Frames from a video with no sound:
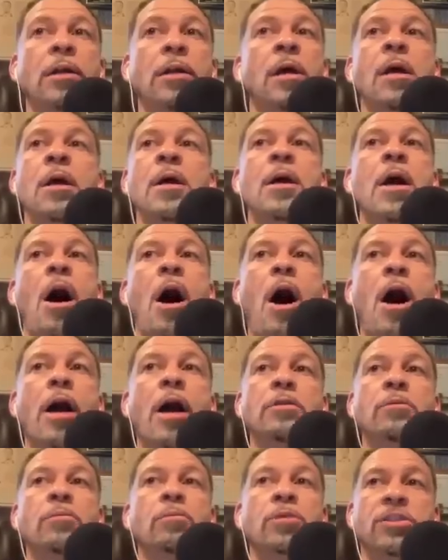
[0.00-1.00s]
thought he was going
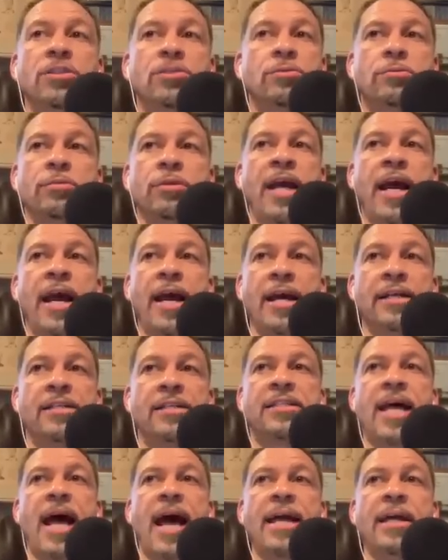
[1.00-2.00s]
to be a part of it. Yeah,
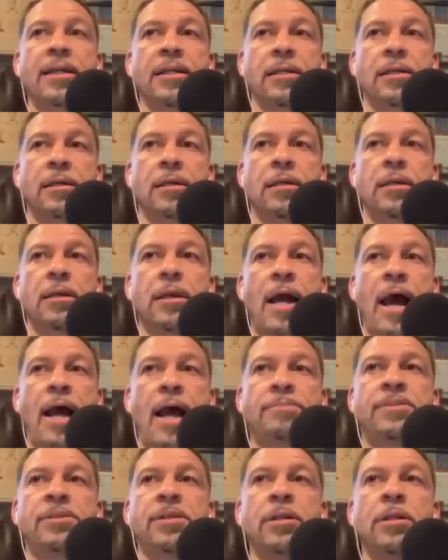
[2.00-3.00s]
excited,
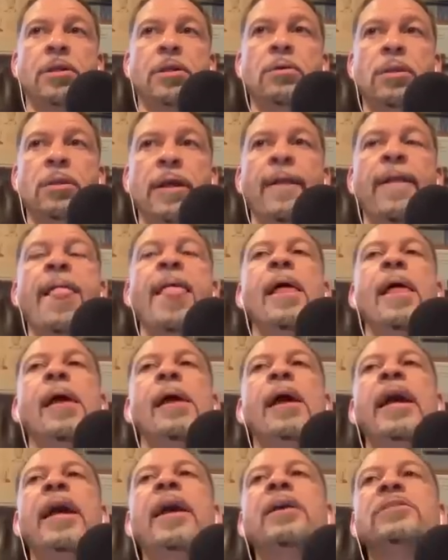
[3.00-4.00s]
absolutely.
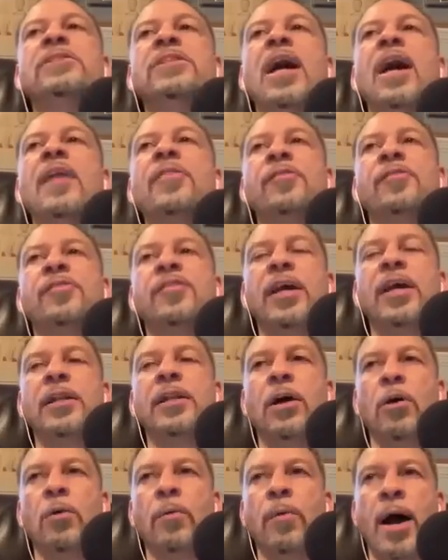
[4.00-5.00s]
Here's the other
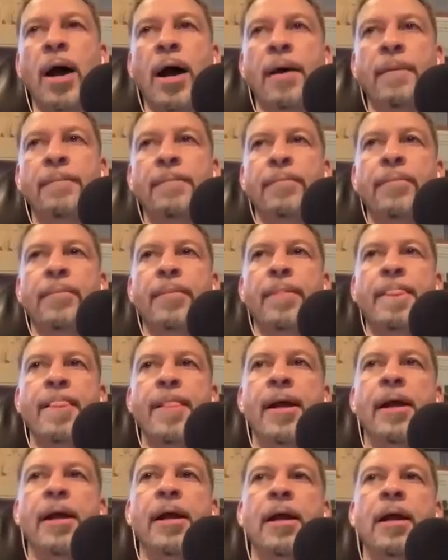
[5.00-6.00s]
thing, though, Rob.
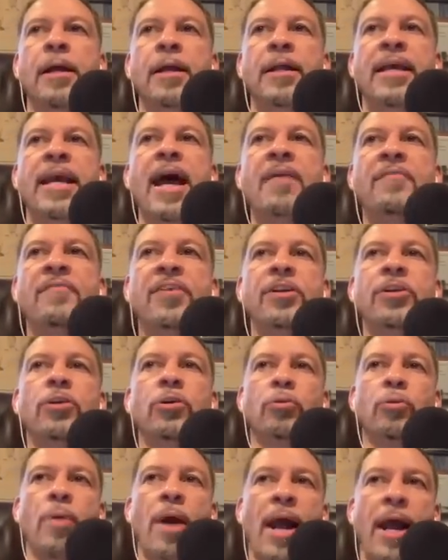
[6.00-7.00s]
Kevin
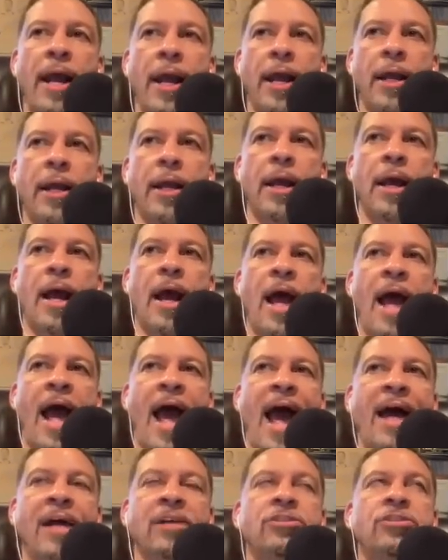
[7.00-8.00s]
Durant
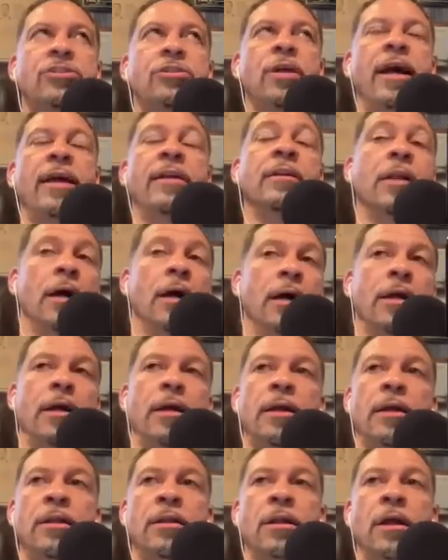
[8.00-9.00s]
has, and look,
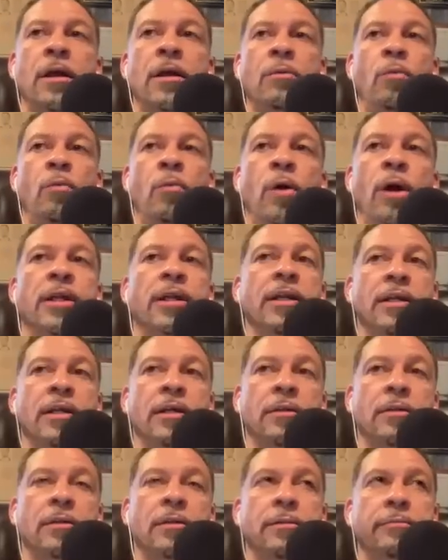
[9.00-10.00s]
one of
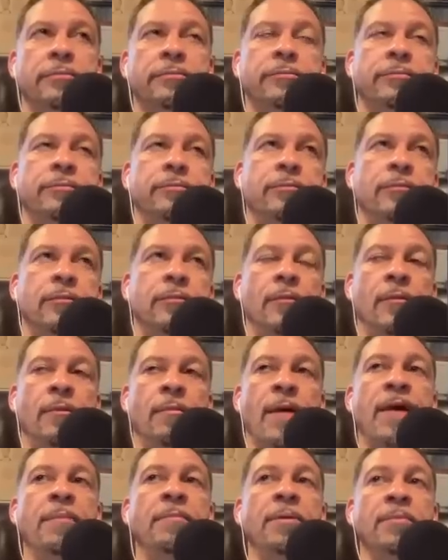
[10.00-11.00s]
the
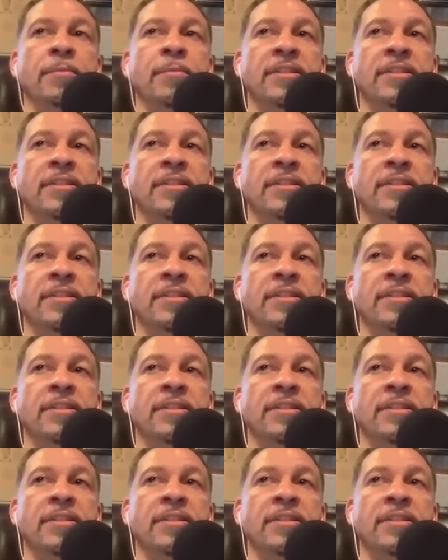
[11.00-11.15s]
maybe